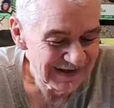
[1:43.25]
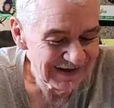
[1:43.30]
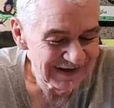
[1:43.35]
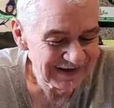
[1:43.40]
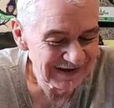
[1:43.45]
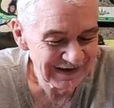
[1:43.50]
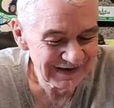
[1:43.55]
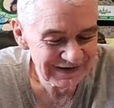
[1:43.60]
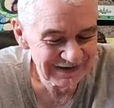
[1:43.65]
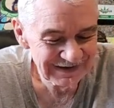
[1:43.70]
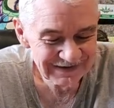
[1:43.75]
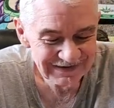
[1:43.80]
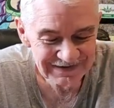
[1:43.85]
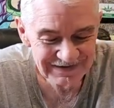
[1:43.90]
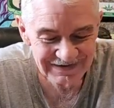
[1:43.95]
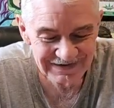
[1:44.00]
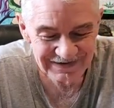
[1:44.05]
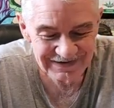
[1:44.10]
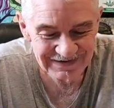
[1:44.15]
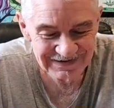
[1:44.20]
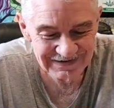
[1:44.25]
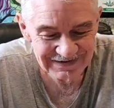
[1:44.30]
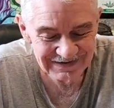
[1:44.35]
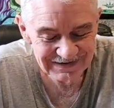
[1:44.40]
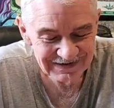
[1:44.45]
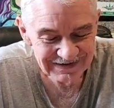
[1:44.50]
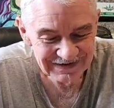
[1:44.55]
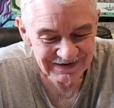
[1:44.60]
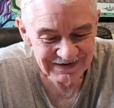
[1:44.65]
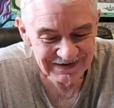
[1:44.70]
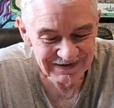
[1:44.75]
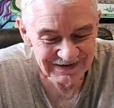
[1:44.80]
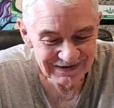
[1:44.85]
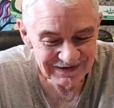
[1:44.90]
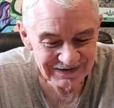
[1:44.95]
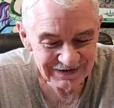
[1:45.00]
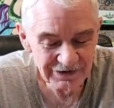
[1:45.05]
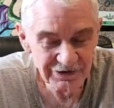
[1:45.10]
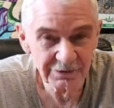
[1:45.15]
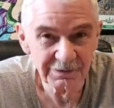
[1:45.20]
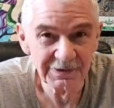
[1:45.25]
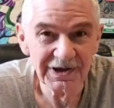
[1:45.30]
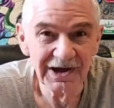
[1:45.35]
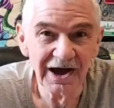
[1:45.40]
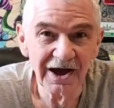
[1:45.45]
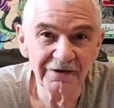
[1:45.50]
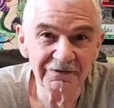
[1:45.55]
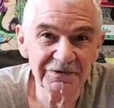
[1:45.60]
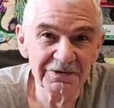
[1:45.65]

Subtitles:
And here we have